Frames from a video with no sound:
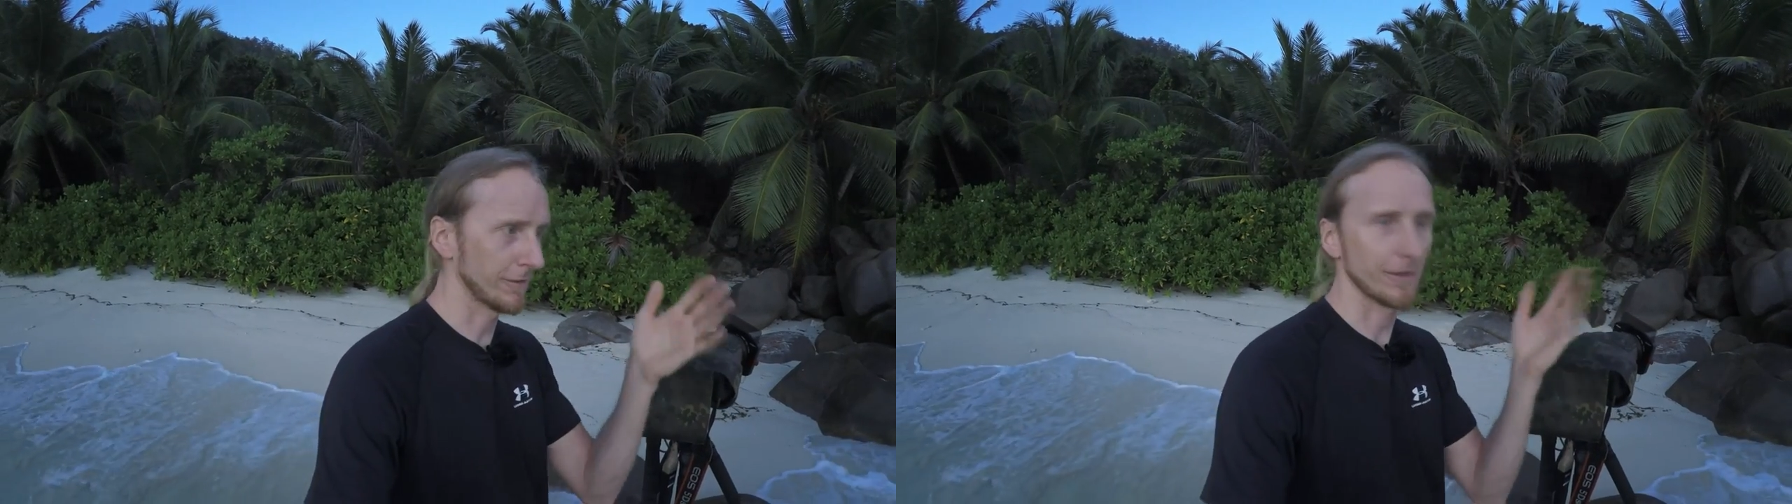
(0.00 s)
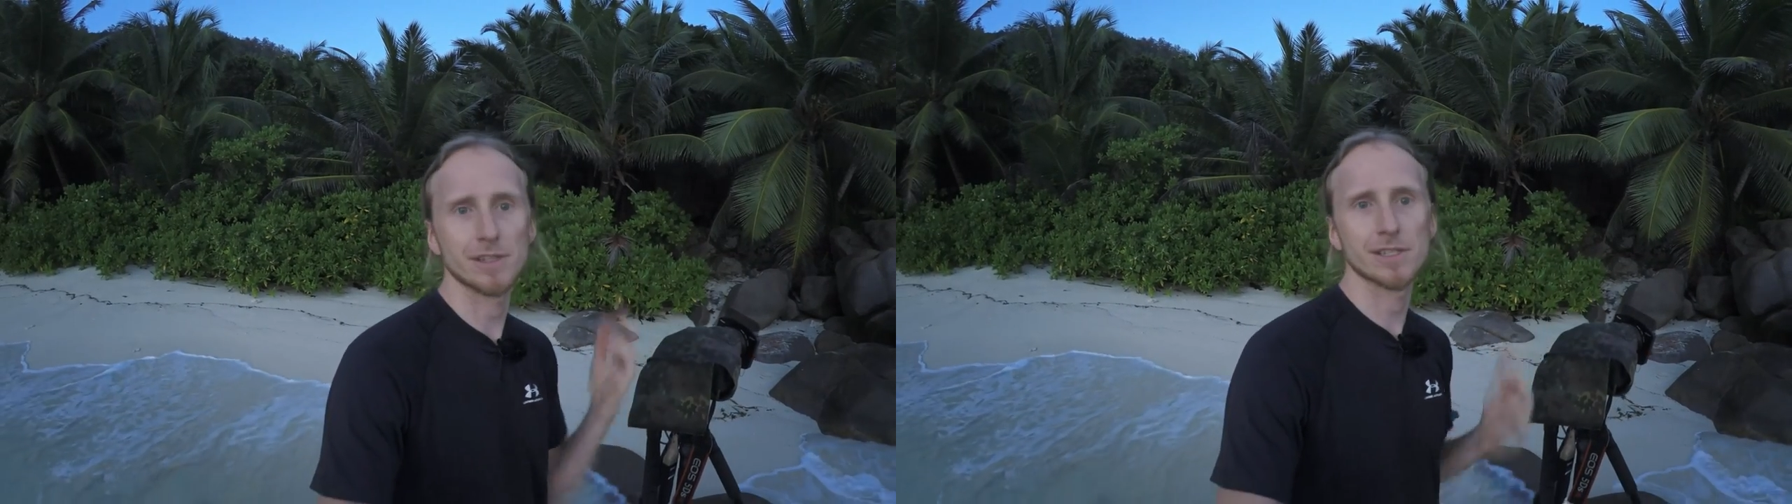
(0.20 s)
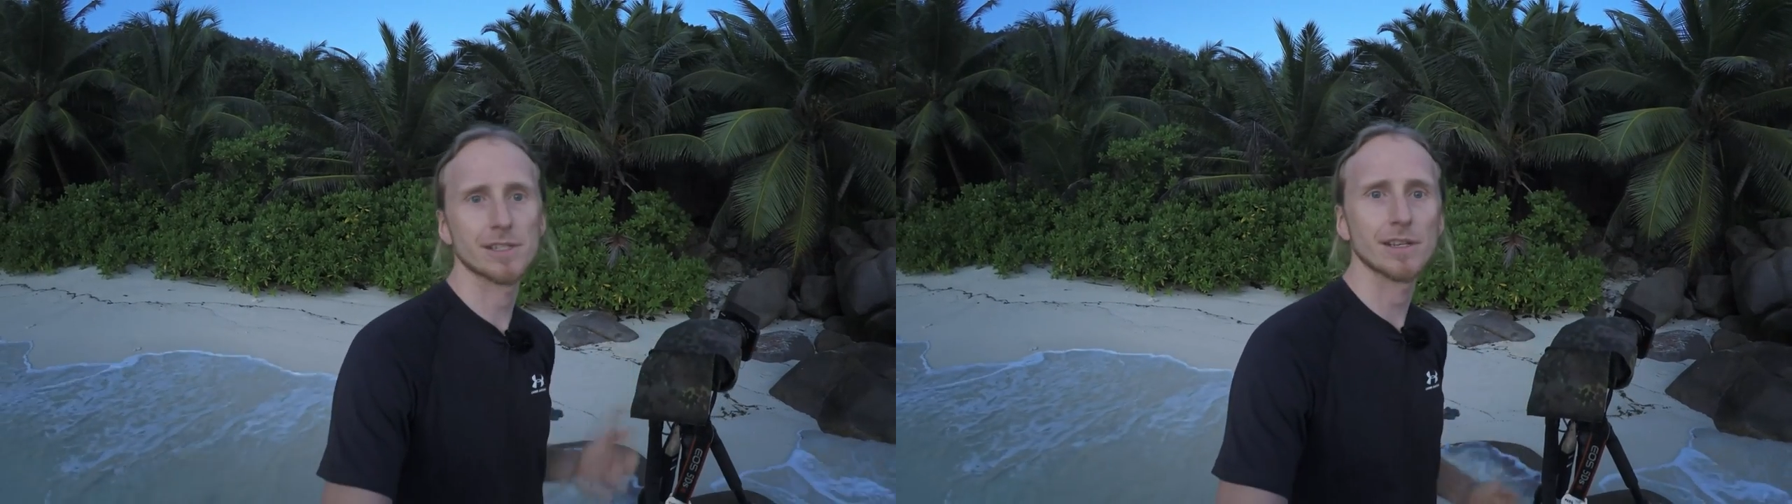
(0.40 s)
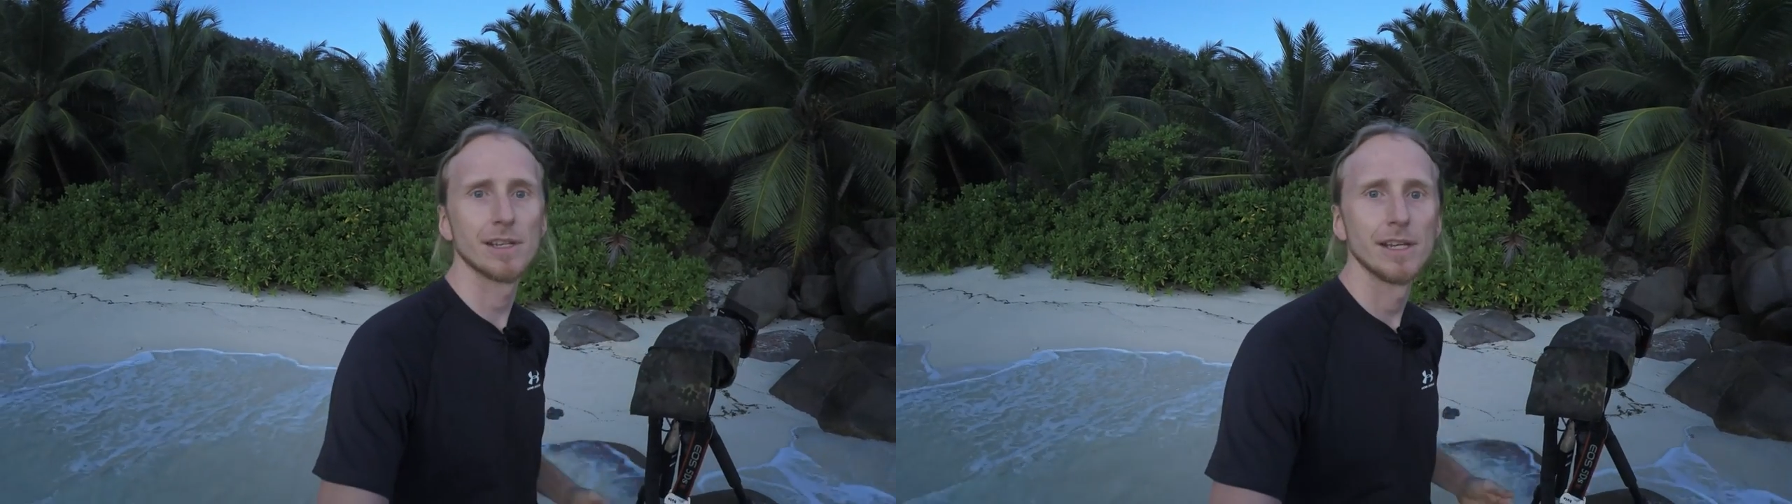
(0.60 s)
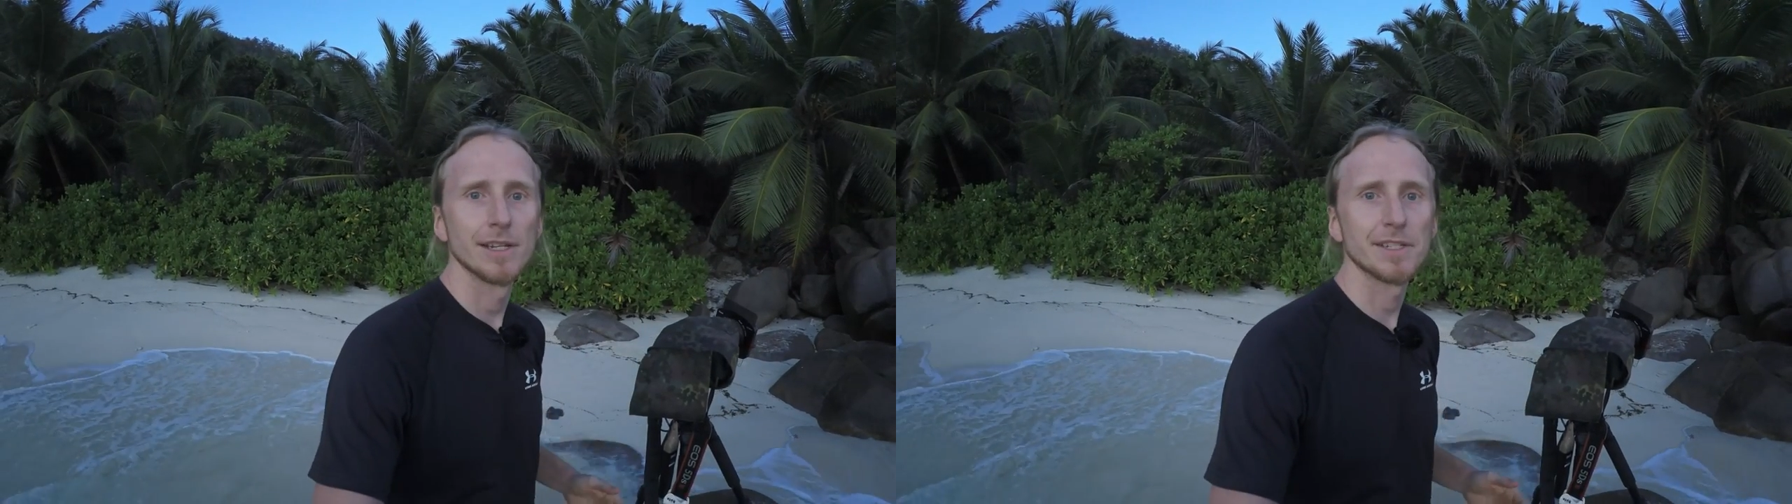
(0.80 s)
this
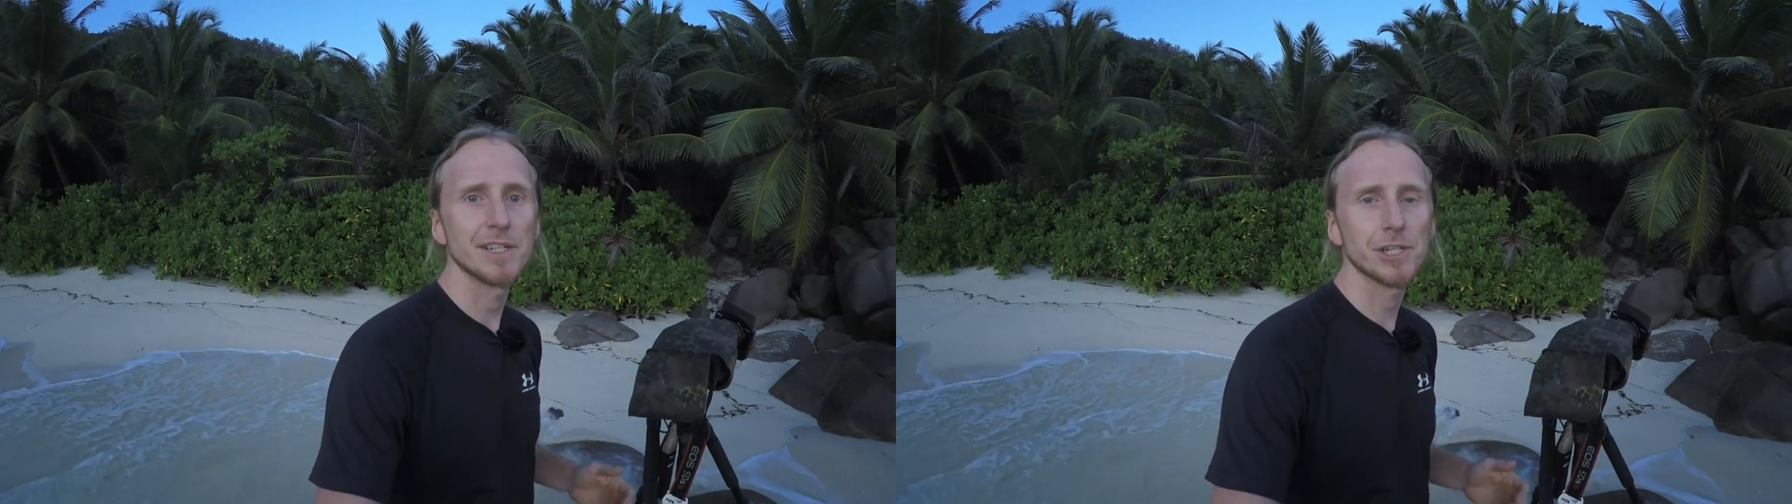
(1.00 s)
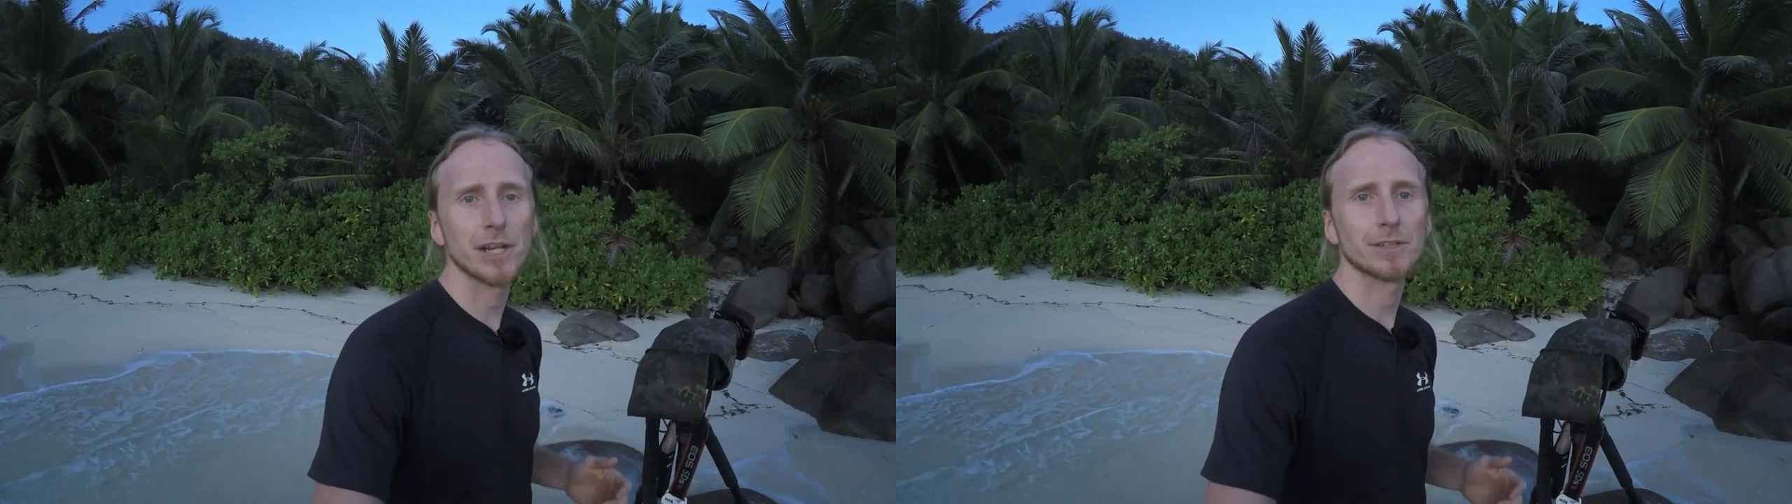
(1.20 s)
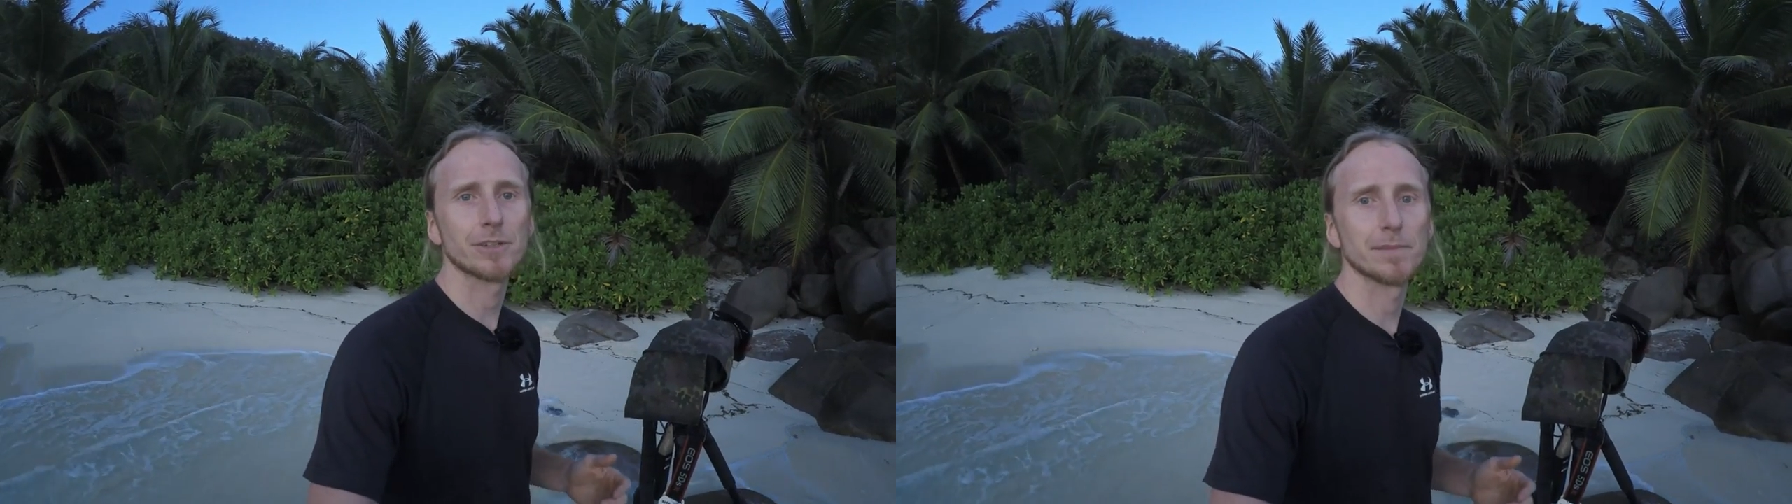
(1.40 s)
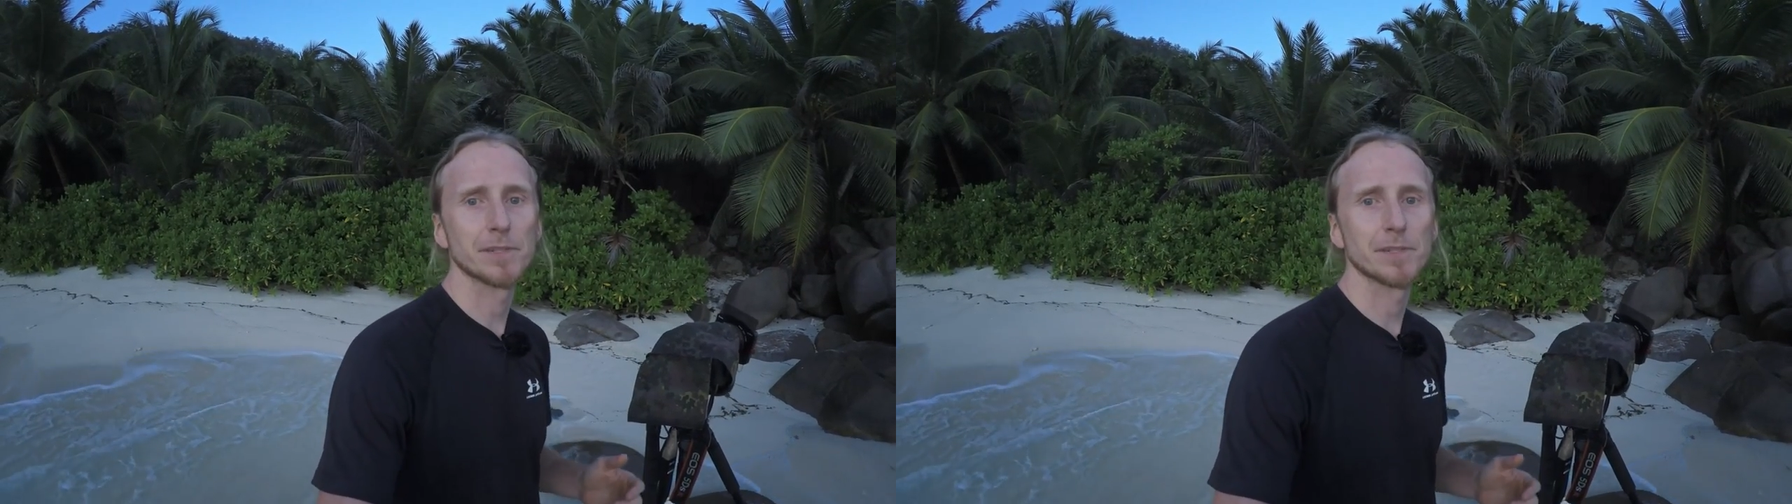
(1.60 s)
seashell trip.